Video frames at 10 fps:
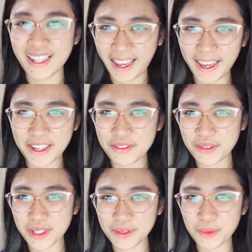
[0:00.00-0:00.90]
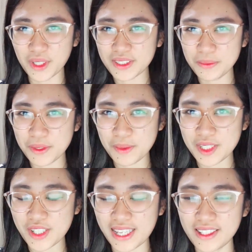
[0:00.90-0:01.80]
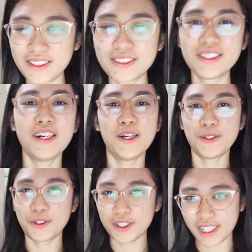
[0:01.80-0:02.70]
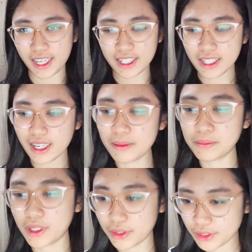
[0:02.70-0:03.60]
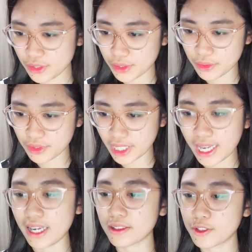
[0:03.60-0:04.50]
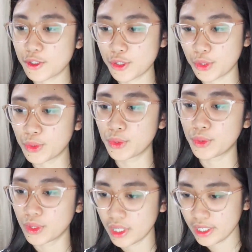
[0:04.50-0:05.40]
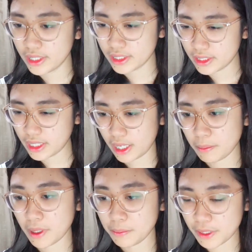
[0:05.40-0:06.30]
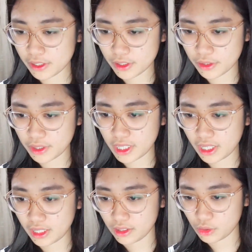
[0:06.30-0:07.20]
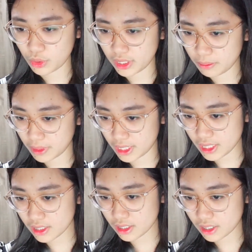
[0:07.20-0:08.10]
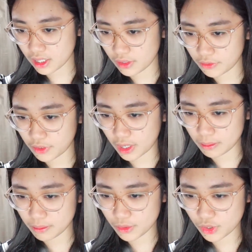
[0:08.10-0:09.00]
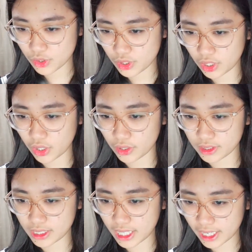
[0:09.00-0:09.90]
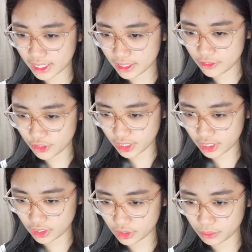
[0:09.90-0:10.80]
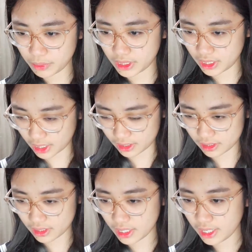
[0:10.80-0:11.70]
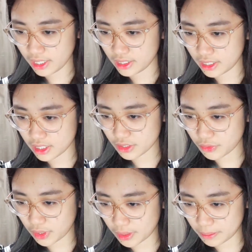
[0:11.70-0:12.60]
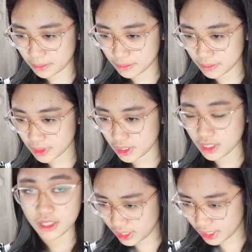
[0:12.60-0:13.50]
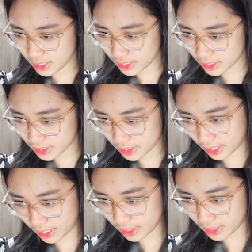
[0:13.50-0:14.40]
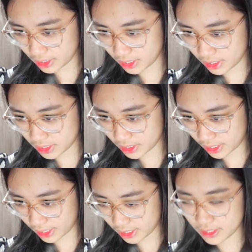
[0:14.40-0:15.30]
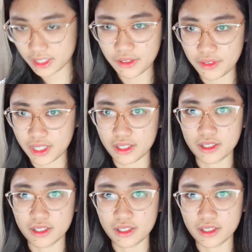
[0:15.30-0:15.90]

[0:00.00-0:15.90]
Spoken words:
Hey everyone, welcome to my channel. Today I'm going to react to K-pop history in 20 minutes from SeoTaiji to BTS. This is from DKDK TV.